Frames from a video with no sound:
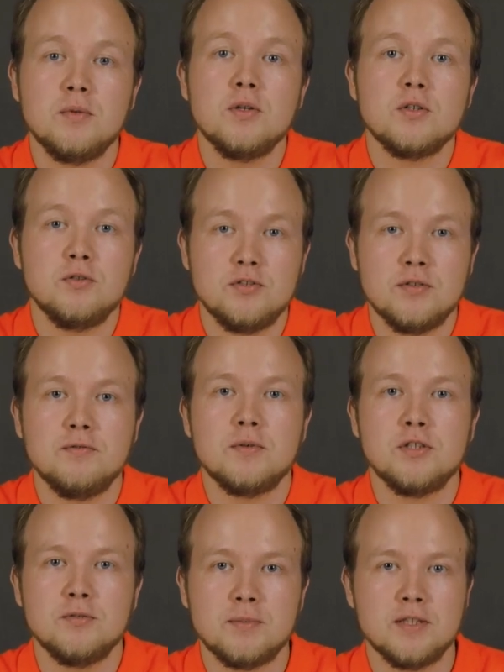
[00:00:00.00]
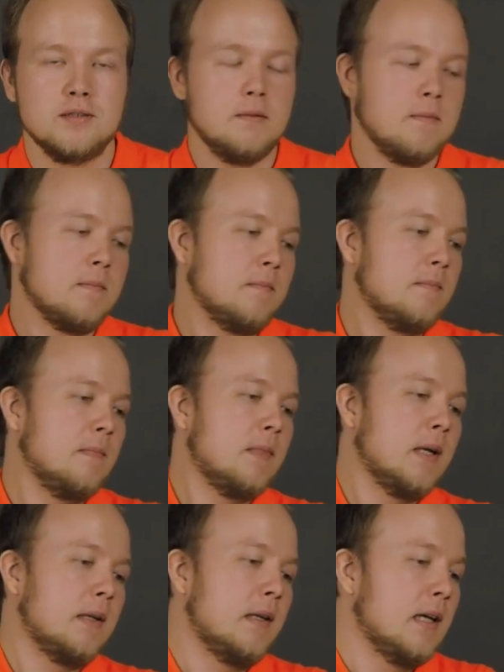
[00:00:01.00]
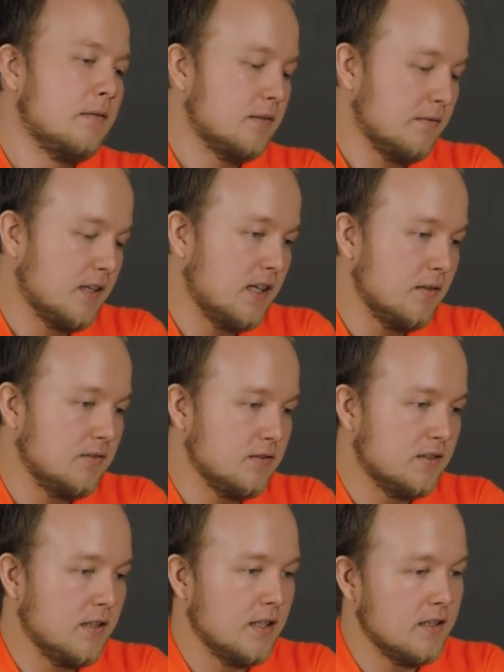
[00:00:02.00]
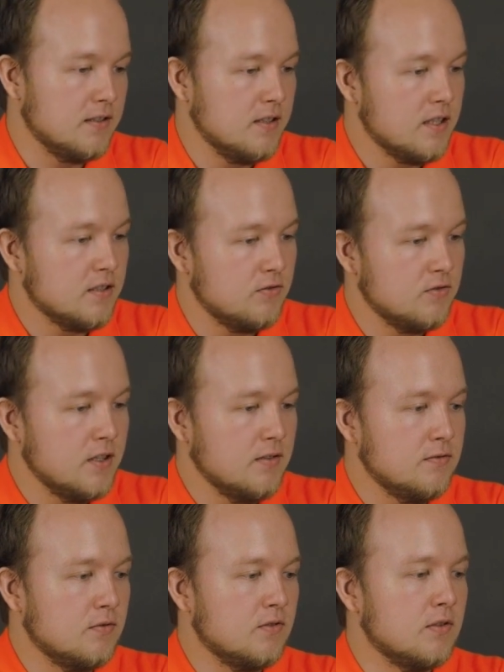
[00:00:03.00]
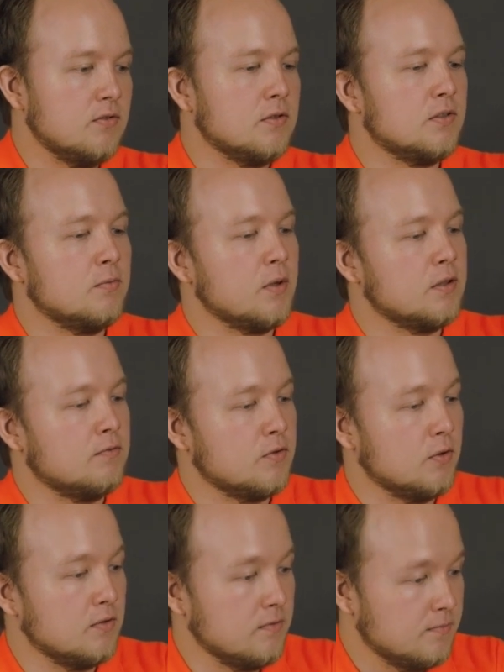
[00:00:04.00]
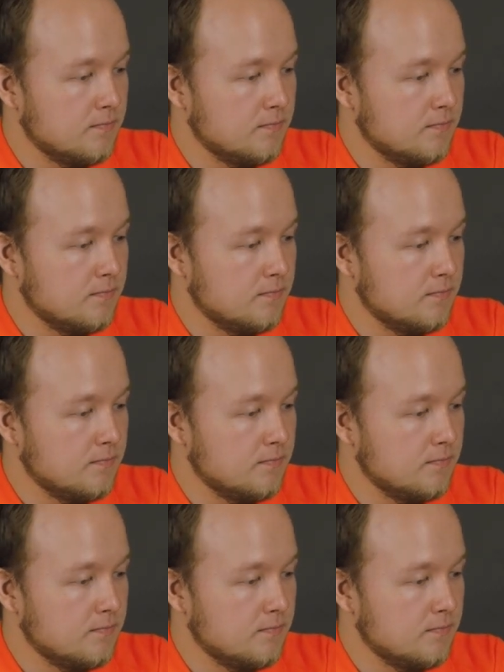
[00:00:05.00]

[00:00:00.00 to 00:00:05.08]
We'll use the first method. Let's save the file to the disk and transfer it to the smartphone.